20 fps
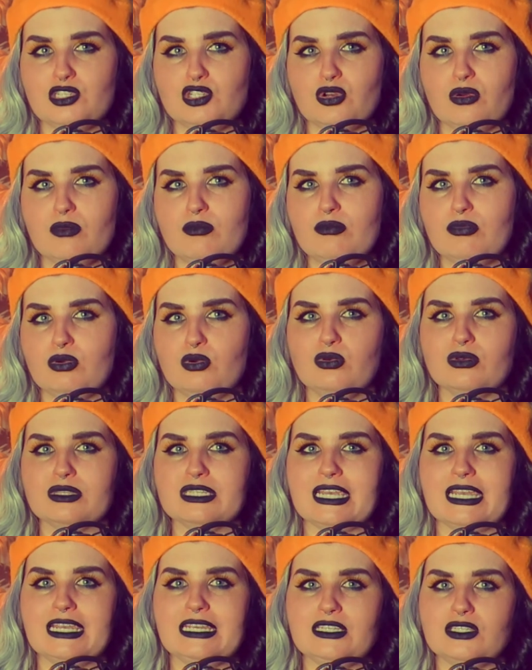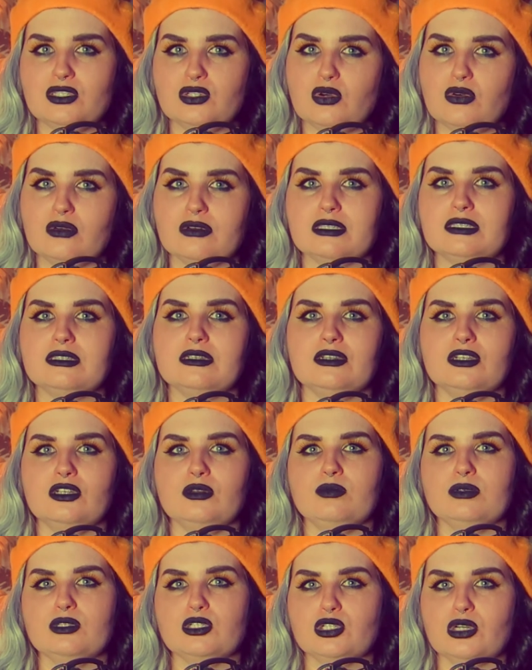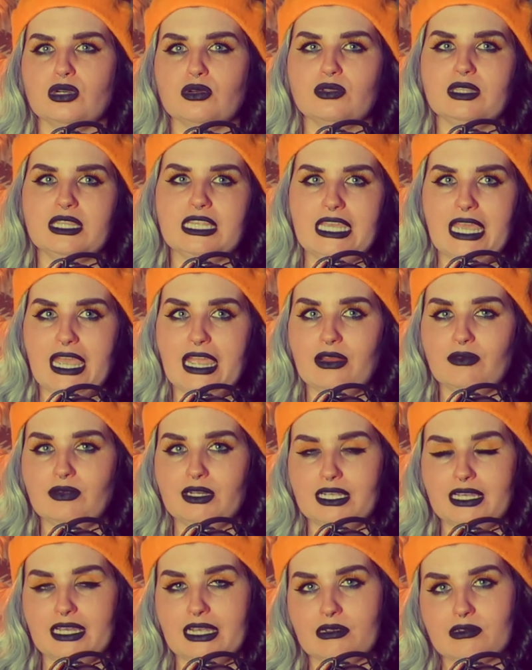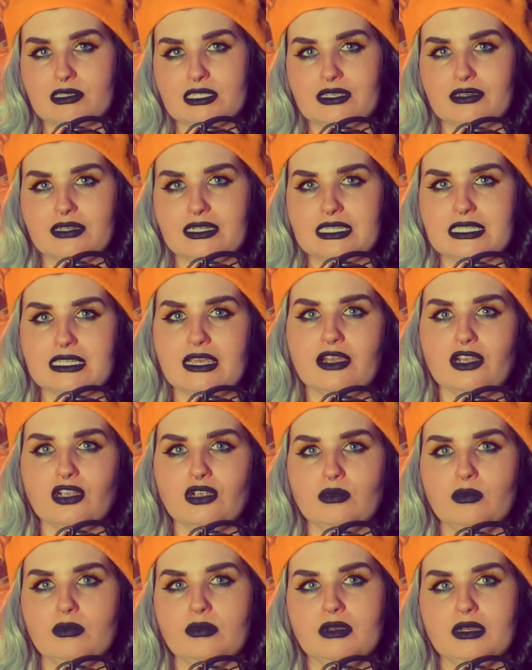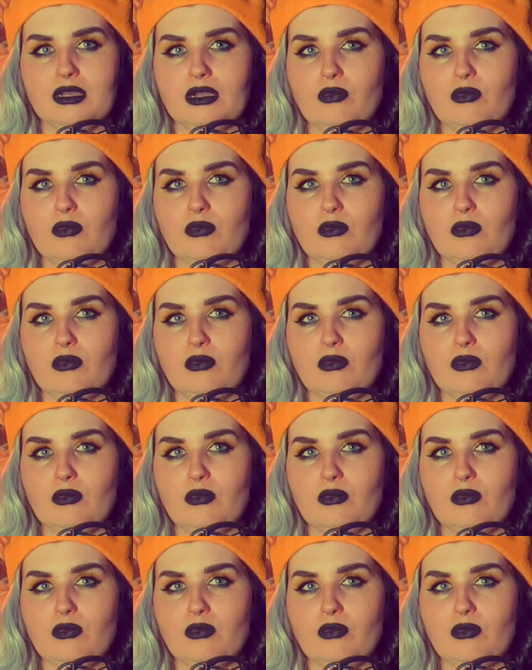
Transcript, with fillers: John bought 8 dogs who patrolled the area outside his home